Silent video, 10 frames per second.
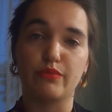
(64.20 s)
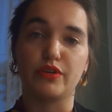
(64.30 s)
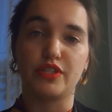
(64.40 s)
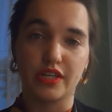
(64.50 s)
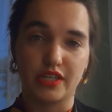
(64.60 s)
in
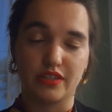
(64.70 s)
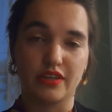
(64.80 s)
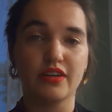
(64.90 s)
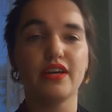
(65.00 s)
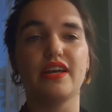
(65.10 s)

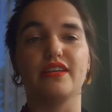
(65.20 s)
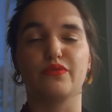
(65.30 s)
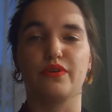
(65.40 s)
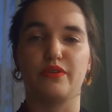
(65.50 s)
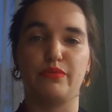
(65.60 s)
particular is
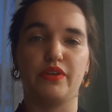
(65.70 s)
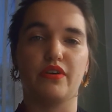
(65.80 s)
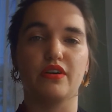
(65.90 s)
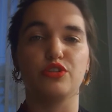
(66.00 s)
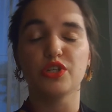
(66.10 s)
going to be
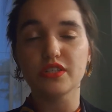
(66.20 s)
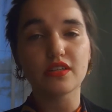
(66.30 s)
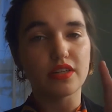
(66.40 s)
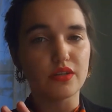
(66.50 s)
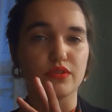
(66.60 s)
on just
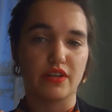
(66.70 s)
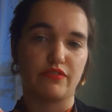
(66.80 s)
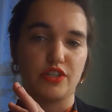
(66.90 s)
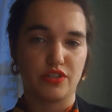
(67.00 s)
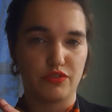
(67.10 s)
the legal
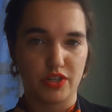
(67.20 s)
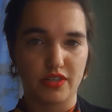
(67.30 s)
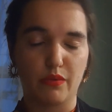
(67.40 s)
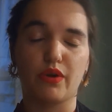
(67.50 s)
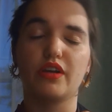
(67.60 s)
definition of
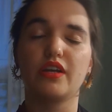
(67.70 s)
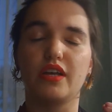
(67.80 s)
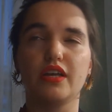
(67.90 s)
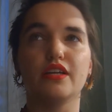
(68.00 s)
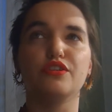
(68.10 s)
genocide. We're going to
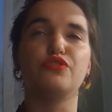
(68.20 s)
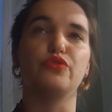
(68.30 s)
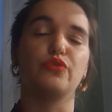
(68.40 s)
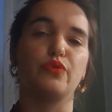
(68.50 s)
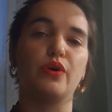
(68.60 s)
get
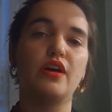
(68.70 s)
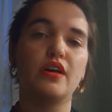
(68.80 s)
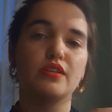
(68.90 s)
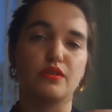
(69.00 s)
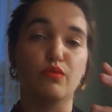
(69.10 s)
into
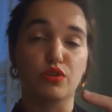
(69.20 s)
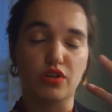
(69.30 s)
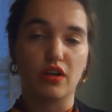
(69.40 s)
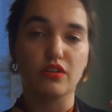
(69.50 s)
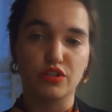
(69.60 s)
some more
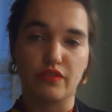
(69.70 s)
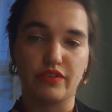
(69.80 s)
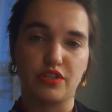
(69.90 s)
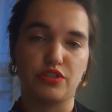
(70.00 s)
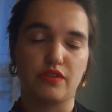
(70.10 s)
scholarly
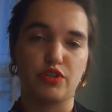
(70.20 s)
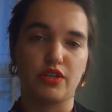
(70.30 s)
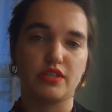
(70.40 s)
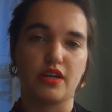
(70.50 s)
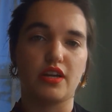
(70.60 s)
definitions of
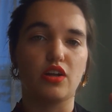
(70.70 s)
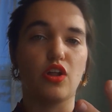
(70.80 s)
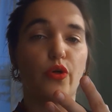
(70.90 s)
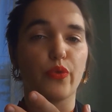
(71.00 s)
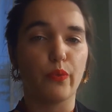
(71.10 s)
genocide
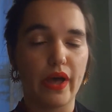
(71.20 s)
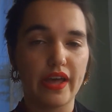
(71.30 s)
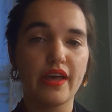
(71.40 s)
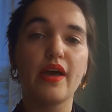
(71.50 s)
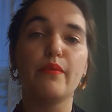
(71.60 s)
along the
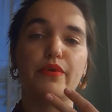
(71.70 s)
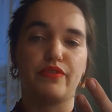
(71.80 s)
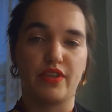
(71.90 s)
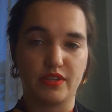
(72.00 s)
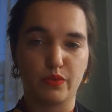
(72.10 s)
way,
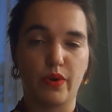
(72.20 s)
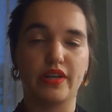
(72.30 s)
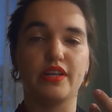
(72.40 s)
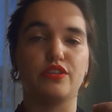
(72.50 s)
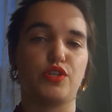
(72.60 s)
but this
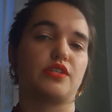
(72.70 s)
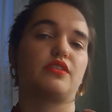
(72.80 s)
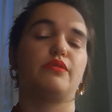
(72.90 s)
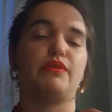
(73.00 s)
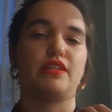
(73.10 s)
one is just
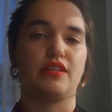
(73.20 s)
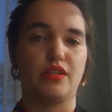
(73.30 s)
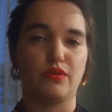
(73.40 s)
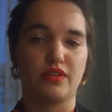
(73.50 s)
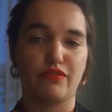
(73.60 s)
going to be the
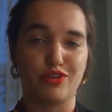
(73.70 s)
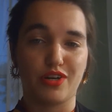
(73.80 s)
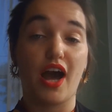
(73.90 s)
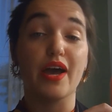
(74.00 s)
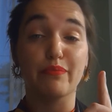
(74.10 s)
legal
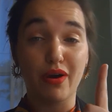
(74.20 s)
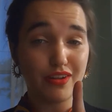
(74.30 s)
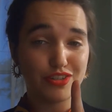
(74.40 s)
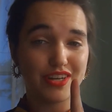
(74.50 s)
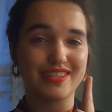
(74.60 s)
definition. I
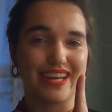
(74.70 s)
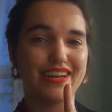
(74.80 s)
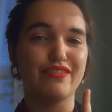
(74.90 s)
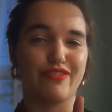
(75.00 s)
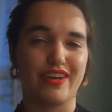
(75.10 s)
apologize
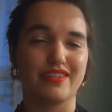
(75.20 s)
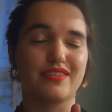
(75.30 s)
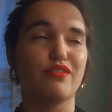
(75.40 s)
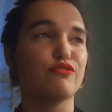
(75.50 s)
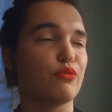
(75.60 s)
in
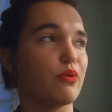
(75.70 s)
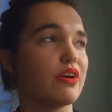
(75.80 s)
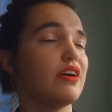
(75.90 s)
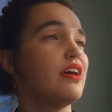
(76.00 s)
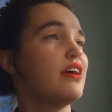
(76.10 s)
advance
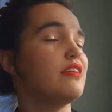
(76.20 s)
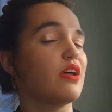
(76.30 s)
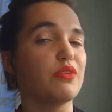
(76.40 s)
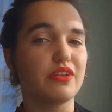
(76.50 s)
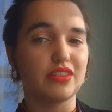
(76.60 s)
for
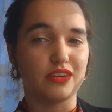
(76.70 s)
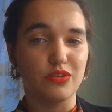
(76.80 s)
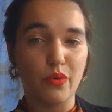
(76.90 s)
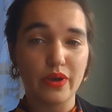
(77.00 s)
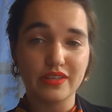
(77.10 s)
not only the
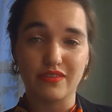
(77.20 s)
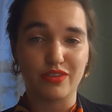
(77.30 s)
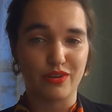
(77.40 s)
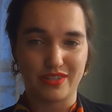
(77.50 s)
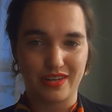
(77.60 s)
noise, if
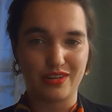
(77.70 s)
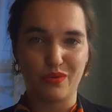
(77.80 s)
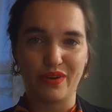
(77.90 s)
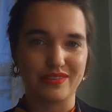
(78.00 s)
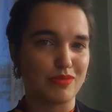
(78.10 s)
there is any
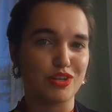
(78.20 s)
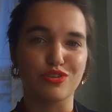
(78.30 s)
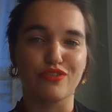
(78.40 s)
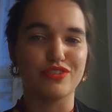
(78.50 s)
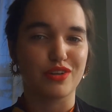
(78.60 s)
noise, I'm not
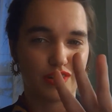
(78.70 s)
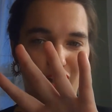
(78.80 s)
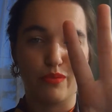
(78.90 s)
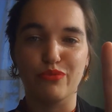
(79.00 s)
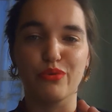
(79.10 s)
sure if it's going to
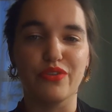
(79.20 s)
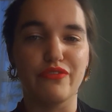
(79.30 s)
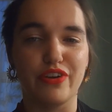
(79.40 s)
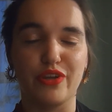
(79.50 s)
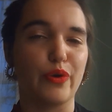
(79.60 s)
come through on the
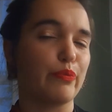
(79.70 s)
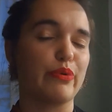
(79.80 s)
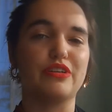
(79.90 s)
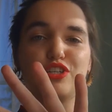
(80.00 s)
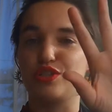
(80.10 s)
video,
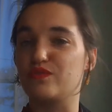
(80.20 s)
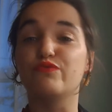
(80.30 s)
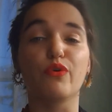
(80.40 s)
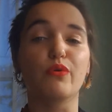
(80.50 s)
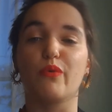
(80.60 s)
but just
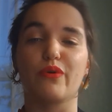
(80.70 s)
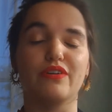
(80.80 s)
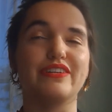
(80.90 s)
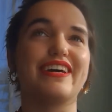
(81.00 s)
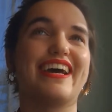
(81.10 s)

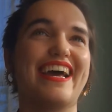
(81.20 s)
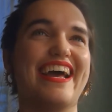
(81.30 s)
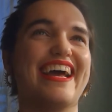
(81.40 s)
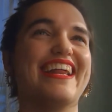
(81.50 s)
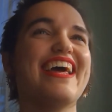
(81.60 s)
forewarned,
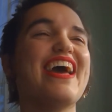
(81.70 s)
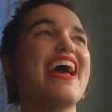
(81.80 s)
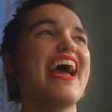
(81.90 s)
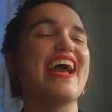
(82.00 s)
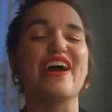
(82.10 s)

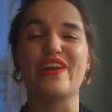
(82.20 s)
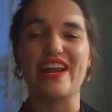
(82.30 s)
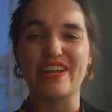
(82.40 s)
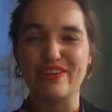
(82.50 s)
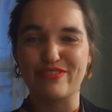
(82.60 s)
and
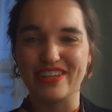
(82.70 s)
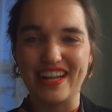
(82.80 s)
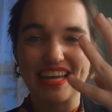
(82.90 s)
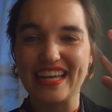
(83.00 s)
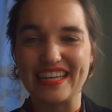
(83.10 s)
any of the
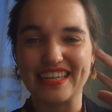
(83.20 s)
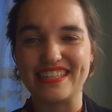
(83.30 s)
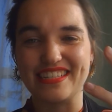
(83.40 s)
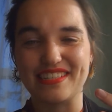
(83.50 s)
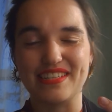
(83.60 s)
light
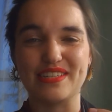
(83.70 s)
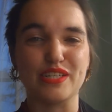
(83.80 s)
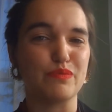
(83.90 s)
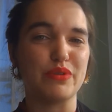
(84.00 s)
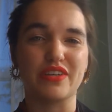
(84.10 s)

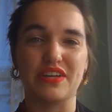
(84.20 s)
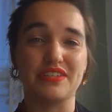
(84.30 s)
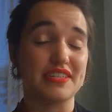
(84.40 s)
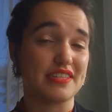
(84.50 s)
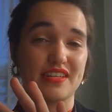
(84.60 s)
inconsistencies
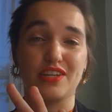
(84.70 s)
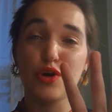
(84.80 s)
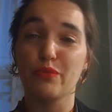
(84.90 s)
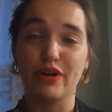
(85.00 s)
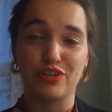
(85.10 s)
because this is a
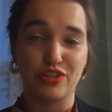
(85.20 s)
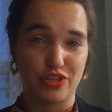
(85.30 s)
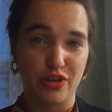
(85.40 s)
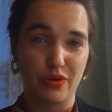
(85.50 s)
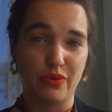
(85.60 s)
low budget
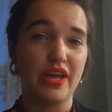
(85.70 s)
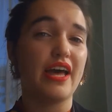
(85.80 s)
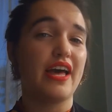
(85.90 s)
show,